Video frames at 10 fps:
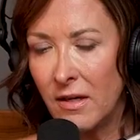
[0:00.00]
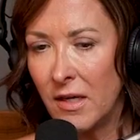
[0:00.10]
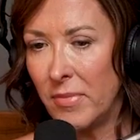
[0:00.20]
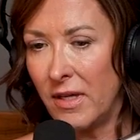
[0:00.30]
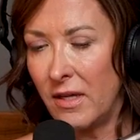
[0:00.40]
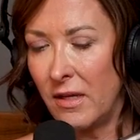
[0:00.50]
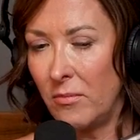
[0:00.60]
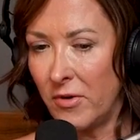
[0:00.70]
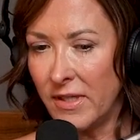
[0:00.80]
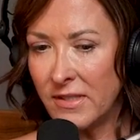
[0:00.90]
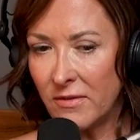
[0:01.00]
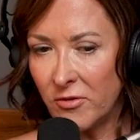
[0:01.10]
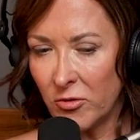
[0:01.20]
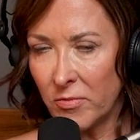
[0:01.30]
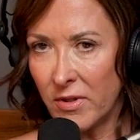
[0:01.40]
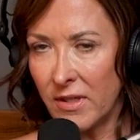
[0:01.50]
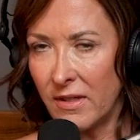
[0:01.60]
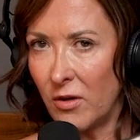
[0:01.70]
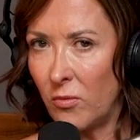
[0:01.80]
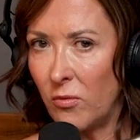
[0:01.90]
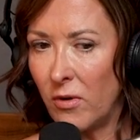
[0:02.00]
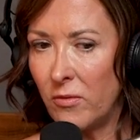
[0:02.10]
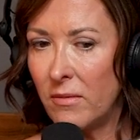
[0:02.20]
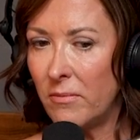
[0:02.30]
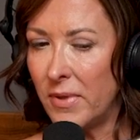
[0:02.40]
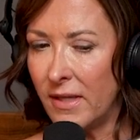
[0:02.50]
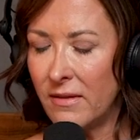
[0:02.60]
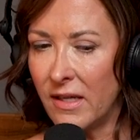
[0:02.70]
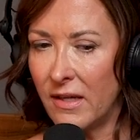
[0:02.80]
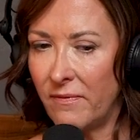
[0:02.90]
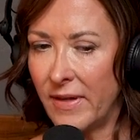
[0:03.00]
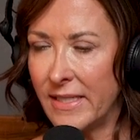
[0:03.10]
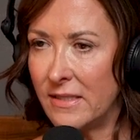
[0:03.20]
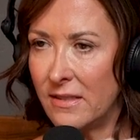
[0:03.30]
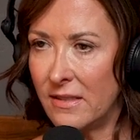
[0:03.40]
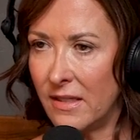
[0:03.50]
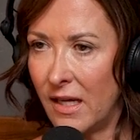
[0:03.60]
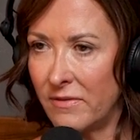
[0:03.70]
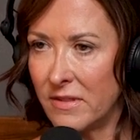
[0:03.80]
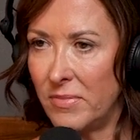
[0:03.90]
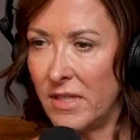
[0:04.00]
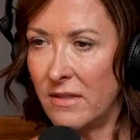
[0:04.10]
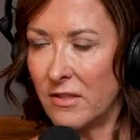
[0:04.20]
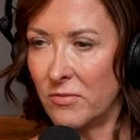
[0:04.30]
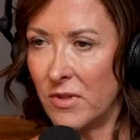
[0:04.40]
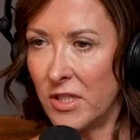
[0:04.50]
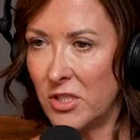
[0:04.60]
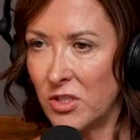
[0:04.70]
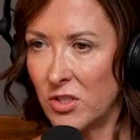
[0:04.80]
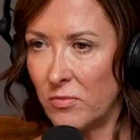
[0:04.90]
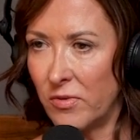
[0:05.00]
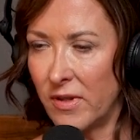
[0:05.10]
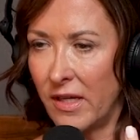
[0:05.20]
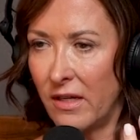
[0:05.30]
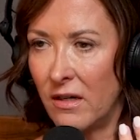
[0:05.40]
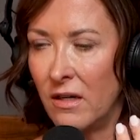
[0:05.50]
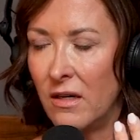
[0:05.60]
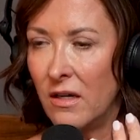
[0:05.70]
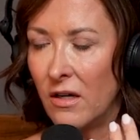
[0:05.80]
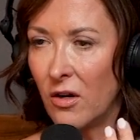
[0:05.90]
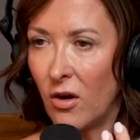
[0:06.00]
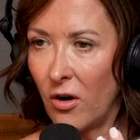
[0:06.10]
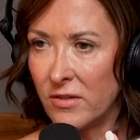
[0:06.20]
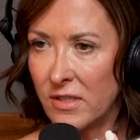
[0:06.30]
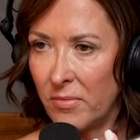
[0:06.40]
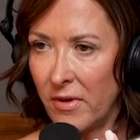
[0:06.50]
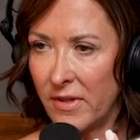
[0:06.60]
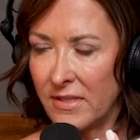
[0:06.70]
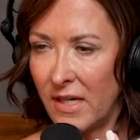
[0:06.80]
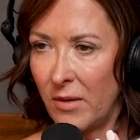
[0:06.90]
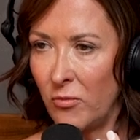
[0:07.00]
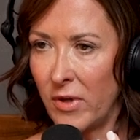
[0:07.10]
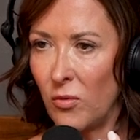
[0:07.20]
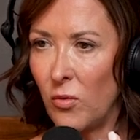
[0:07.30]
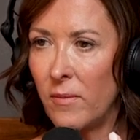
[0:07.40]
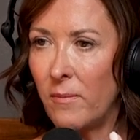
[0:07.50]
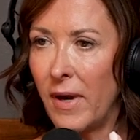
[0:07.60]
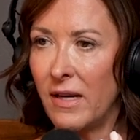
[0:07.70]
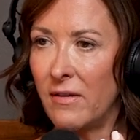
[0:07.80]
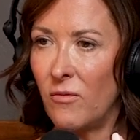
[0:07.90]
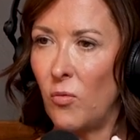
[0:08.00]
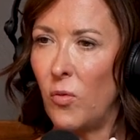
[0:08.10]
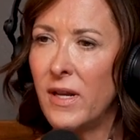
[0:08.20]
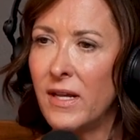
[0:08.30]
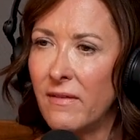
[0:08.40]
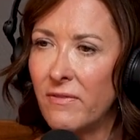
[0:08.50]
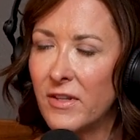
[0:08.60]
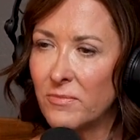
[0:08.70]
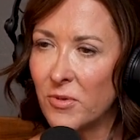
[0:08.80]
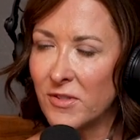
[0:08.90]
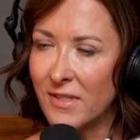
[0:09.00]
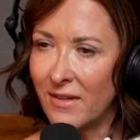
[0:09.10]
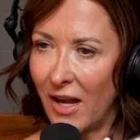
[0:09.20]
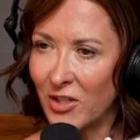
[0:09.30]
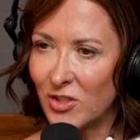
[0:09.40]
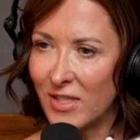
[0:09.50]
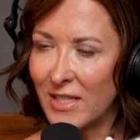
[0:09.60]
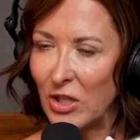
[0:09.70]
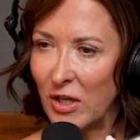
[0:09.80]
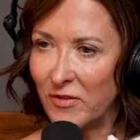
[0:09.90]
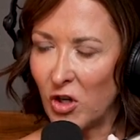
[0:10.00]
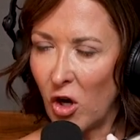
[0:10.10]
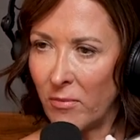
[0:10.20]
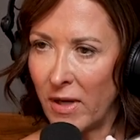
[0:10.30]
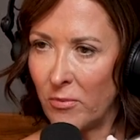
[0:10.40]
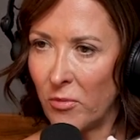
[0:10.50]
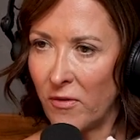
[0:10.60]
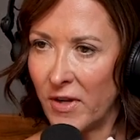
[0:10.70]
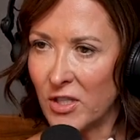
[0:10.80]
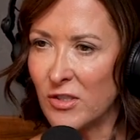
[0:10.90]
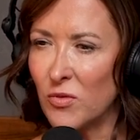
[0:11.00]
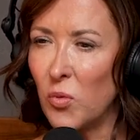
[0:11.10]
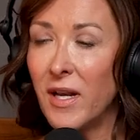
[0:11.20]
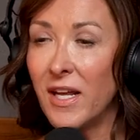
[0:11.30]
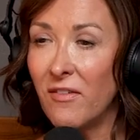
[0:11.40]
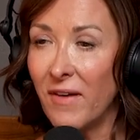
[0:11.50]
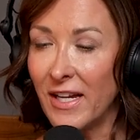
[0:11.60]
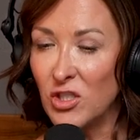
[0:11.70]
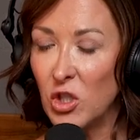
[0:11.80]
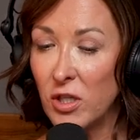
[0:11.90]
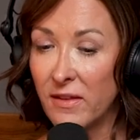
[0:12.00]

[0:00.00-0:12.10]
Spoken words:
but embracing vulnerability, like what would it be like if I didn't have to be in this relationship with like guards up all the time? Like what if this person actually loved all my imperfections? What if I took